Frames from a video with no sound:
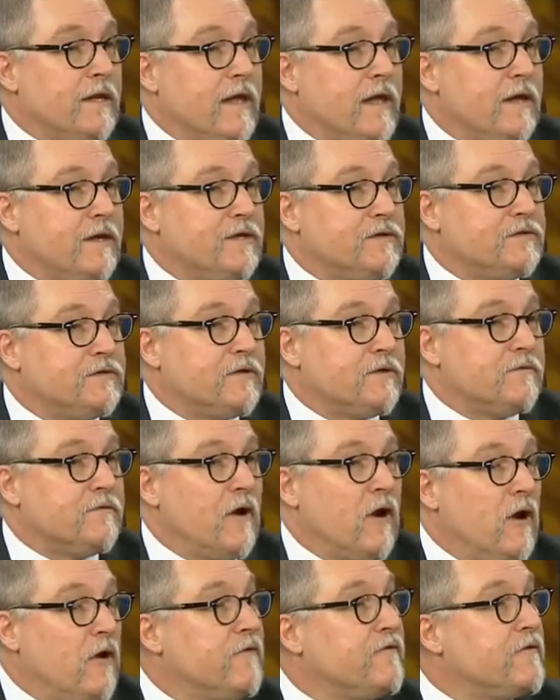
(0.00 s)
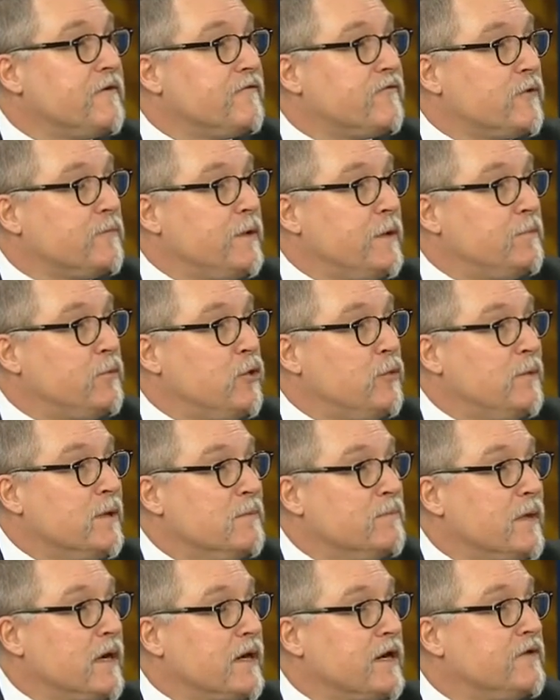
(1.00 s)
and that is that often for people who've
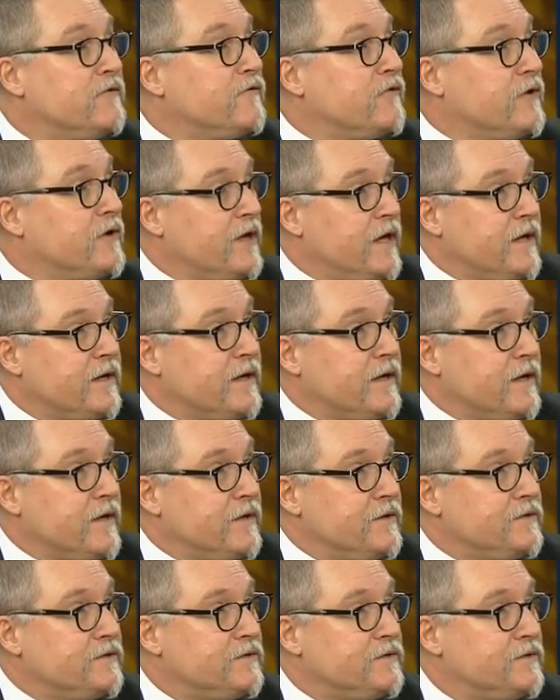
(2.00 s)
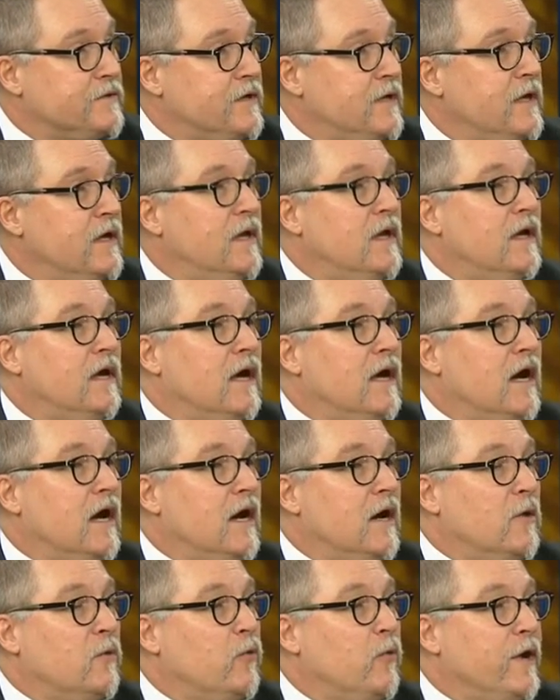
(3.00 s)
been married for decades,
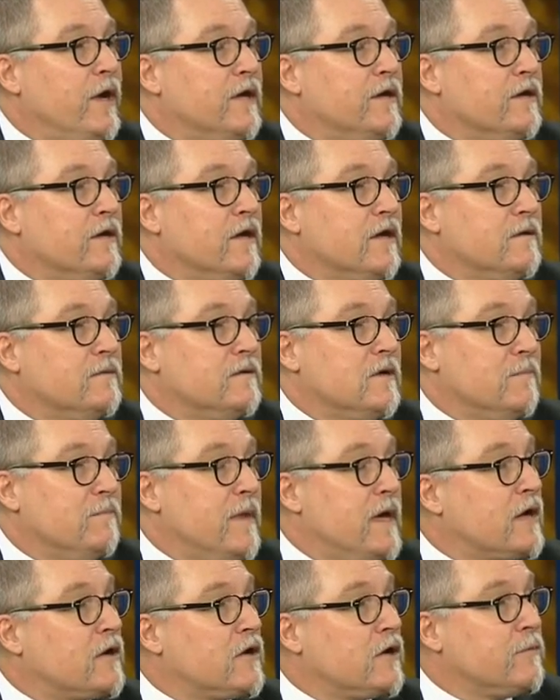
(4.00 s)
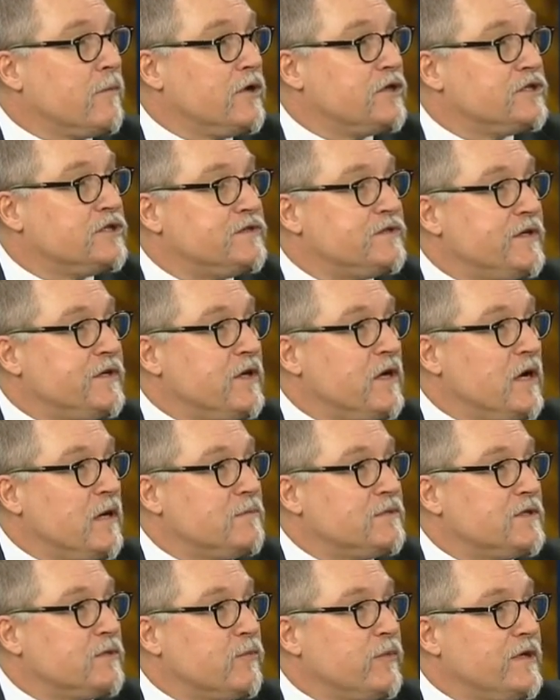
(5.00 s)
uh, mm -hmm. when a, a, medical emergency
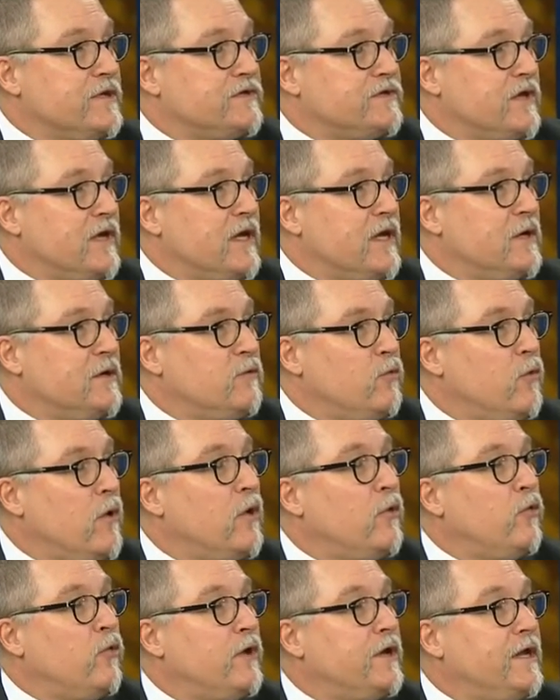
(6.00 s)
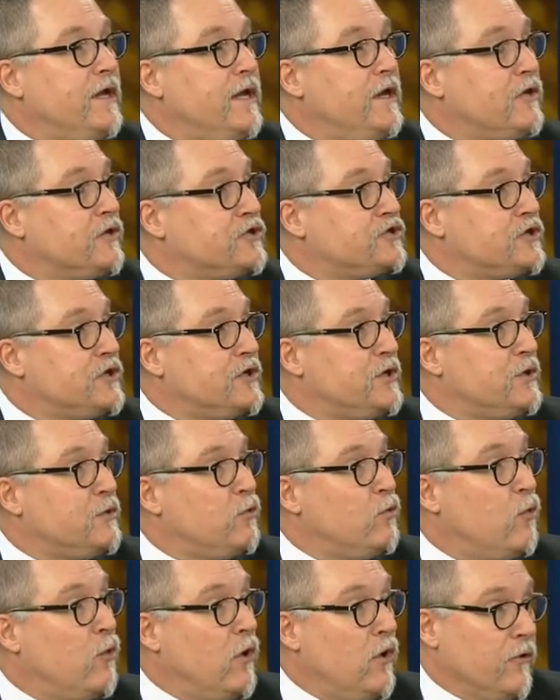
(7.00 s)
comes and we say, what would he or she
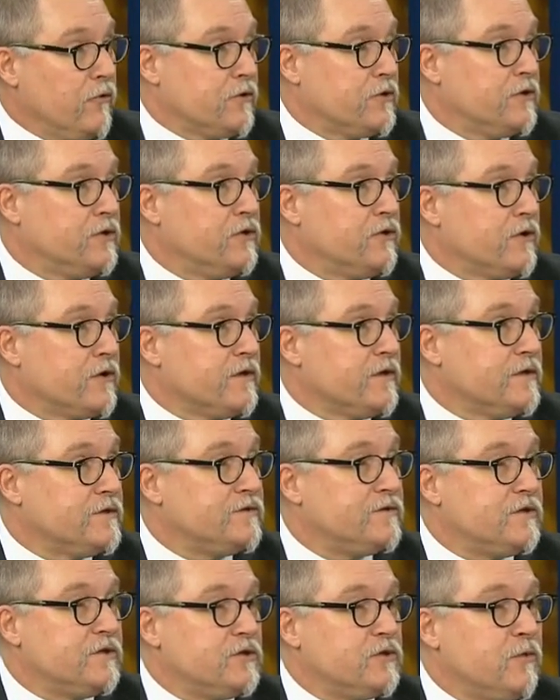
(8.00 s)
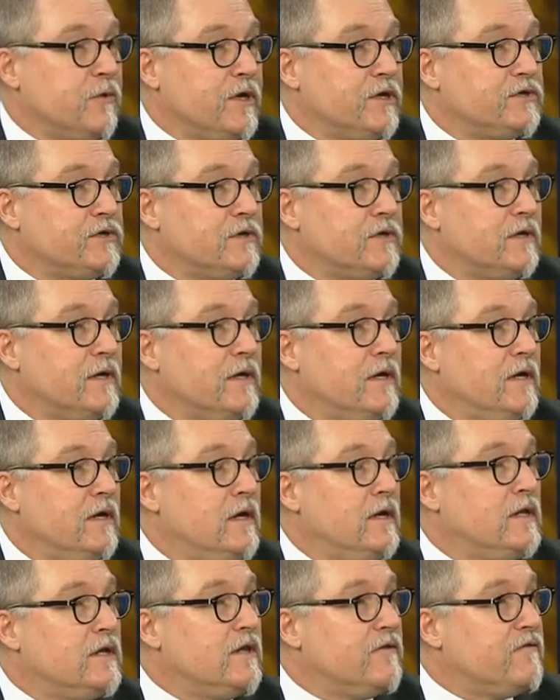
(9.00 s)
want during this situation?
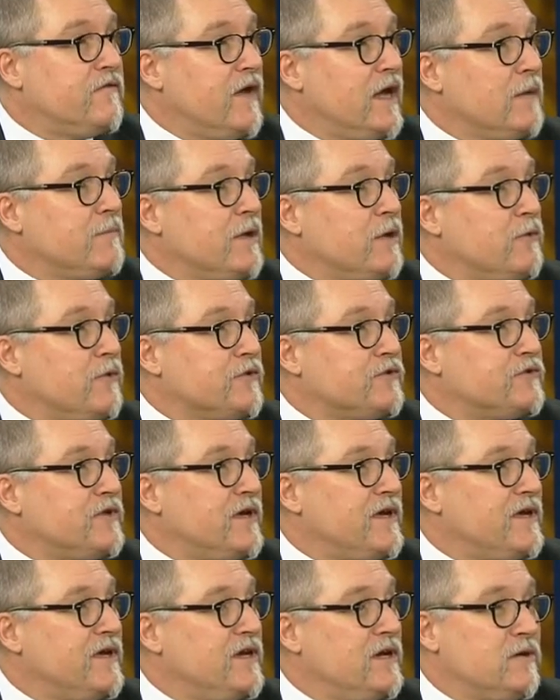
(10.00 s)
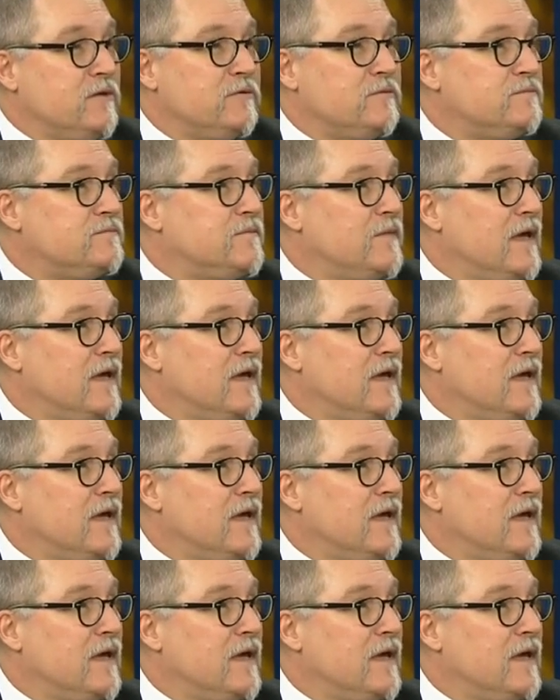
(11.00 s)
The family will say, you know,